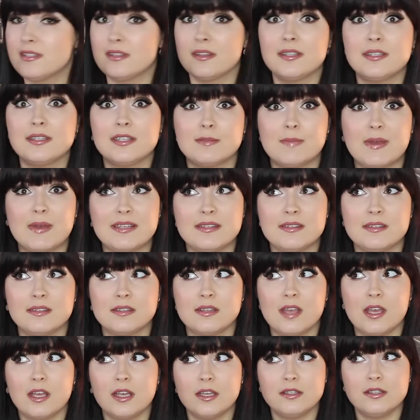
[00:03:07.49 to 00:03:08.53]
This is my
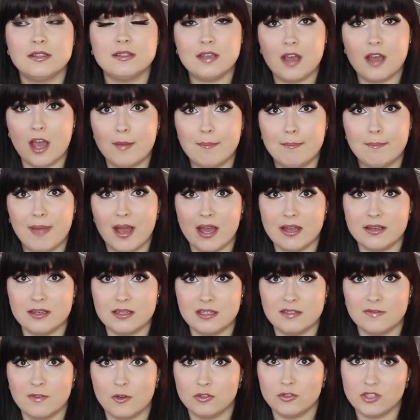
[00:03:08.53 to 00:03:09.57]
second time buying
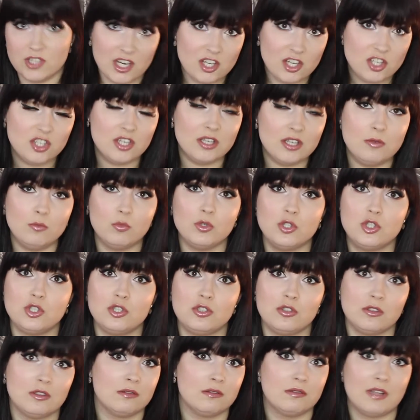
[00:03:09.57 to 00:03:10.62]
this foundation,
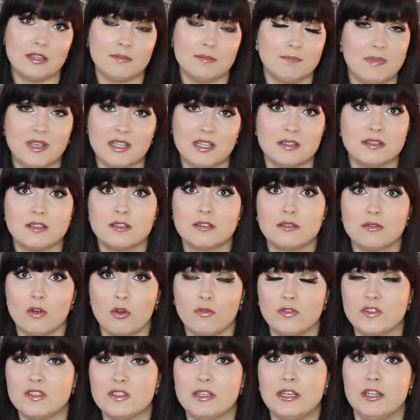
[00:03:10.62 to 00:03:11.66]
which that means
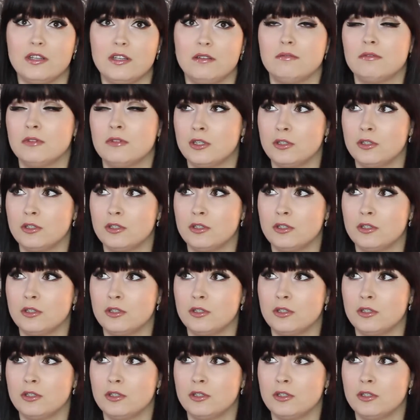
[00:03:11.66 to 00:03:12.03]
obviously